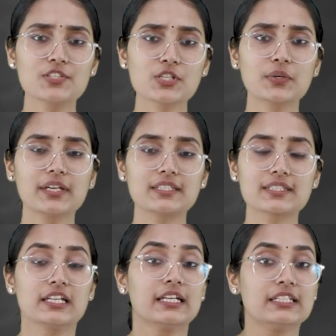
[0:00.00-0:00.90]
So
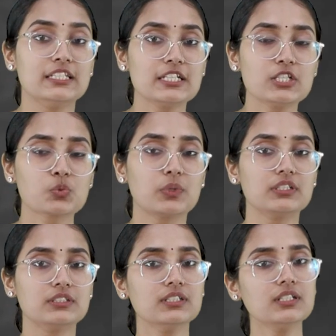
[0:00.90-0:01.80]
kids, these
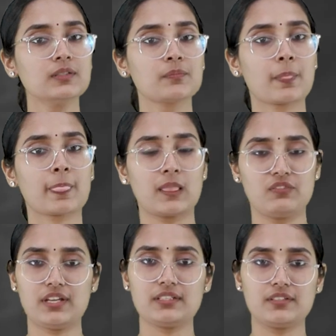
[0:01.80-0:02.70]
were the
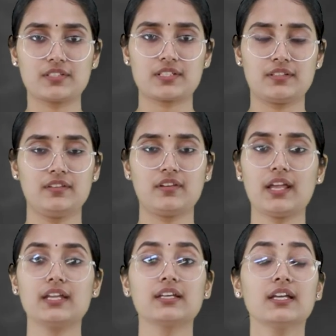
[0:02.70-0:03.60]
weathers,
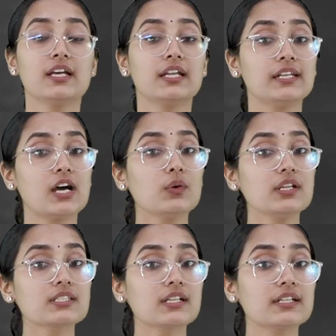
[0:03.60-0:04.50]
right? Now
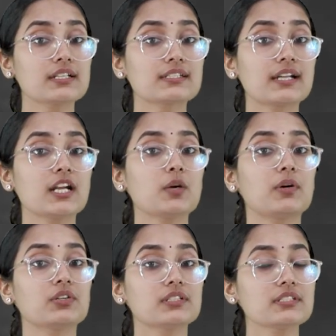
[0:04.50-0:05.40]
let's understand
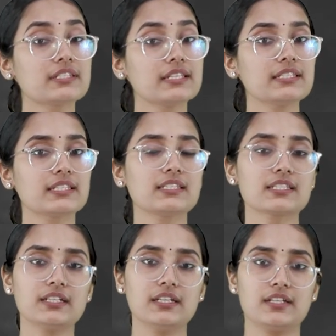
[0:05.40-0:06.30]
about the seasons
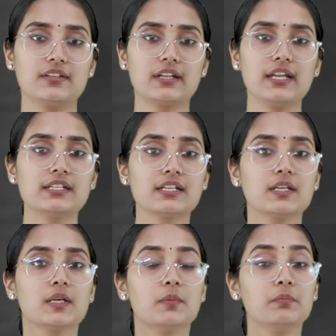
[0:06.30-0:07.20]
in India, right?
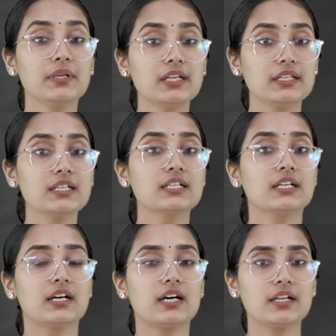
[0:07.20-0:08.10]
Being
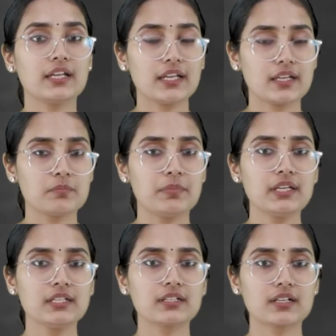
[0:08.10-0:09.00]

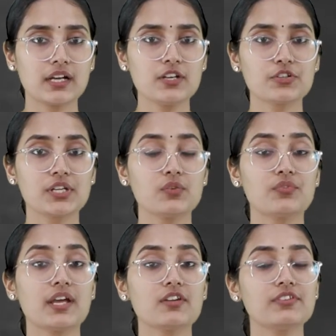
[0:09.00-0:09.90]
the country
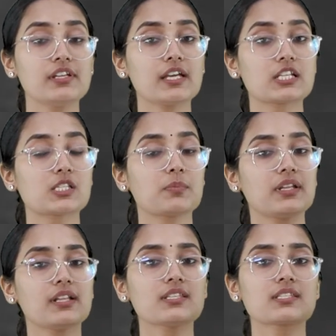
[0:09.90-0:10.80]
where we
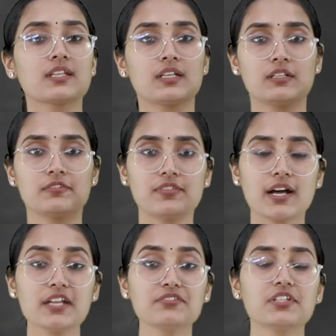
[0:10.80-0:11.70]
experience
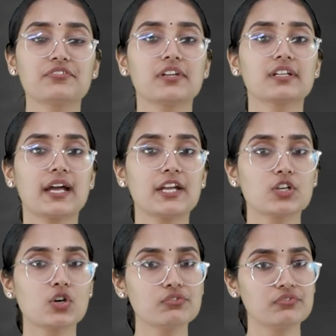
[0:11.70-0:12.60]
5 different
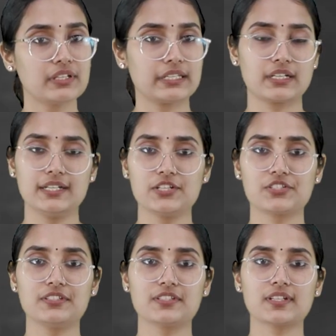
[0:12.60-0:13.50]
kind of weather
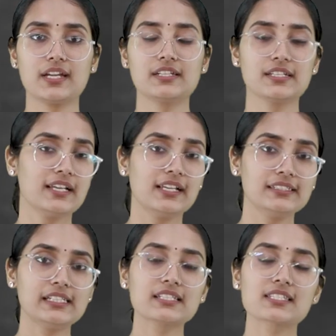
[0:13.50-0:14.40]
conditions, right?
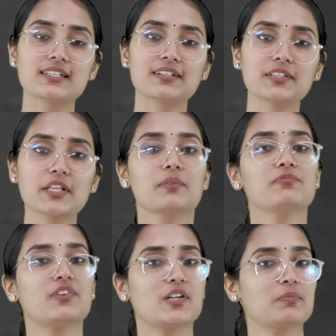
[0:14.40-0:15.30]
Let's learn
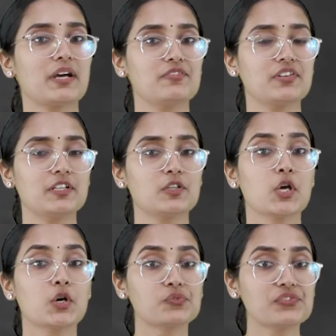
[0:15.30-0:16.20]
them one by one.
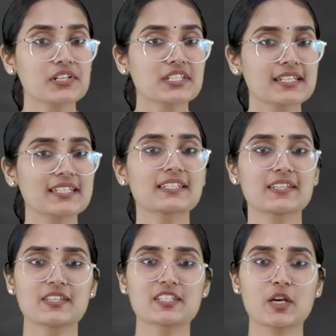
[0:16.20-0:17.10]
First is
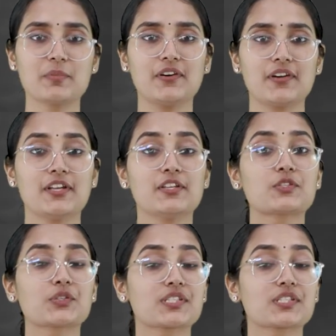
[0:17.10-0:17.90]
summer. So